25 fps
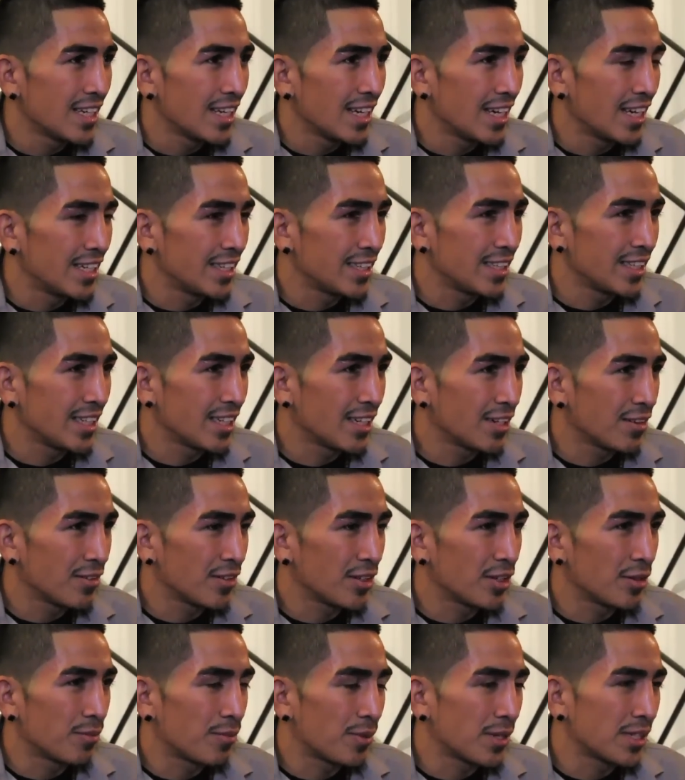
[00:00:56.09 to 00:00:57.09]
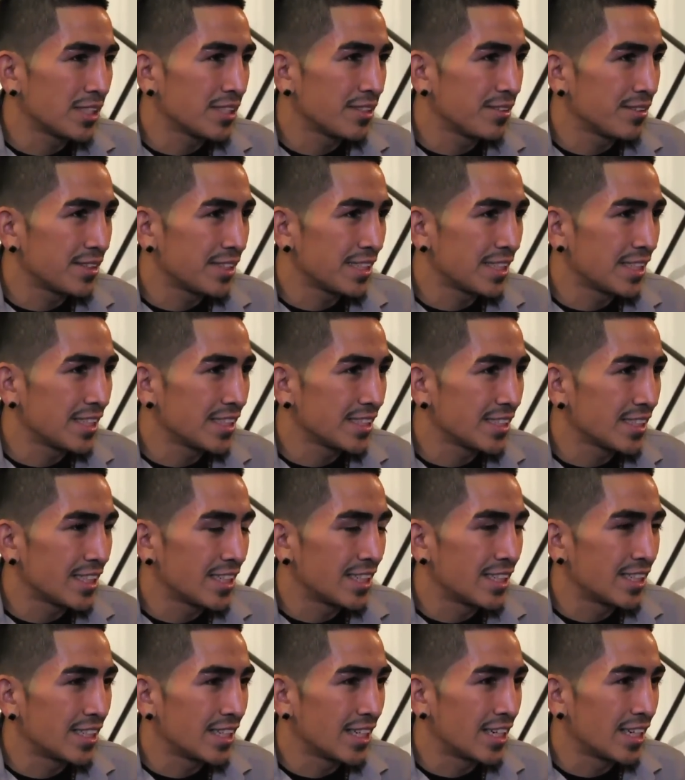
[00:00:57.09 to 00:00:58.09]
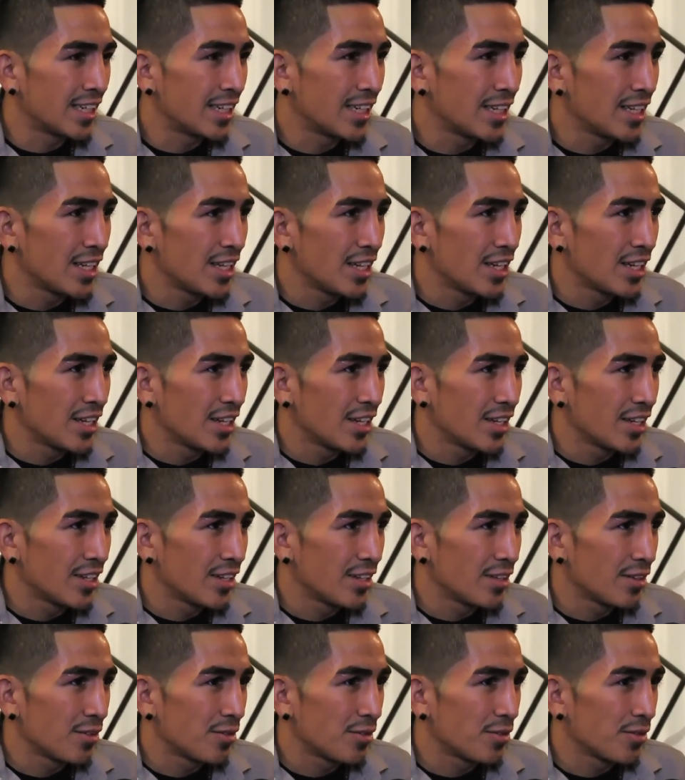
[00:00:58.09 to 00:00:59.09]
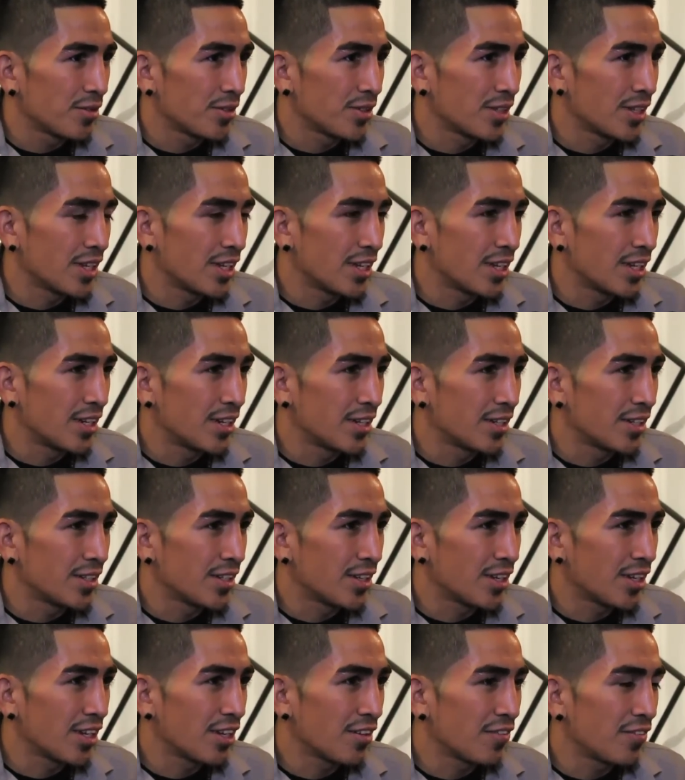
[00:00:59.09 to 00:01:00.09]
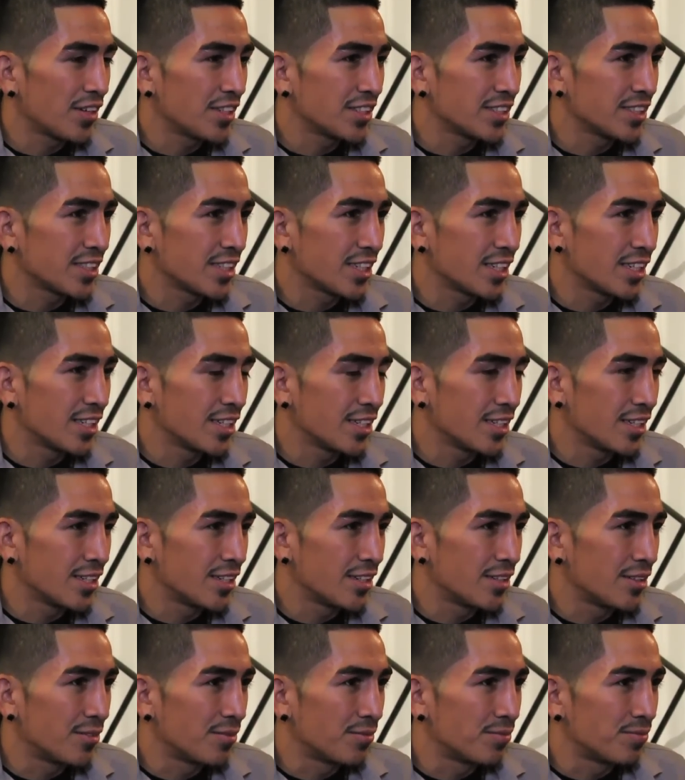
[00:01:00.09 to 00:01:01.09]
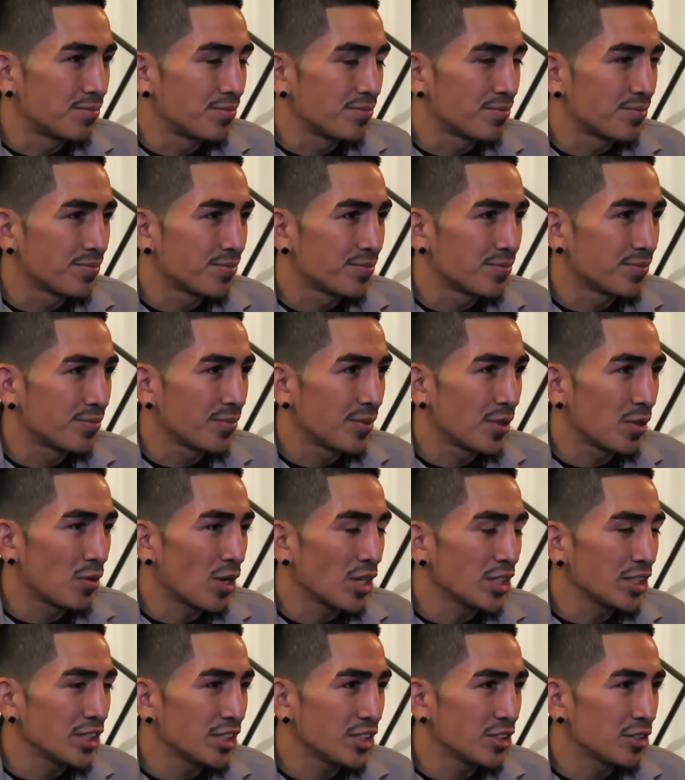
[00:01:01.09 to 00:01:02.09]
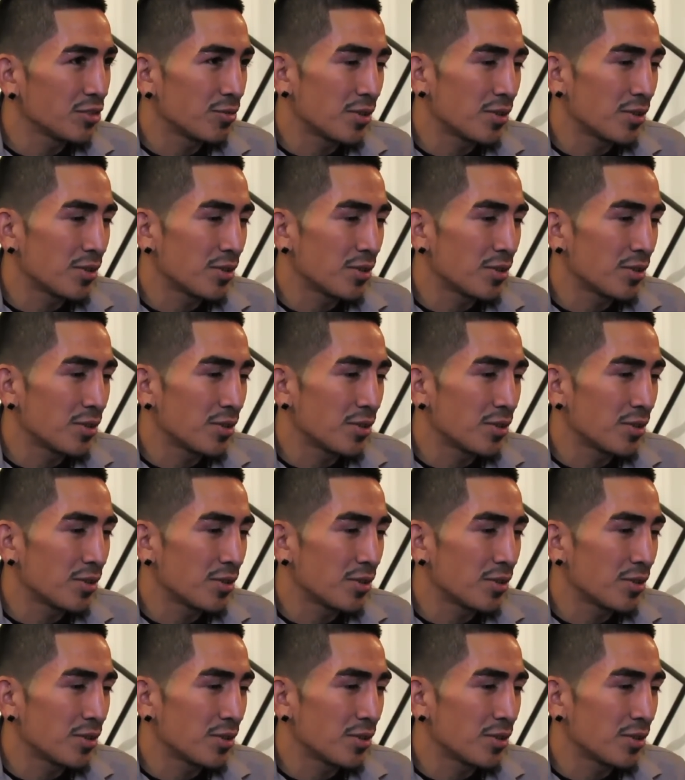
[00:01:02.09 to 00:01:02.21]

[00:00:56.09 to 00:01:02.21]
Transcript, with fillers: and think of the positive things and that, that other fans are gonna be watching you,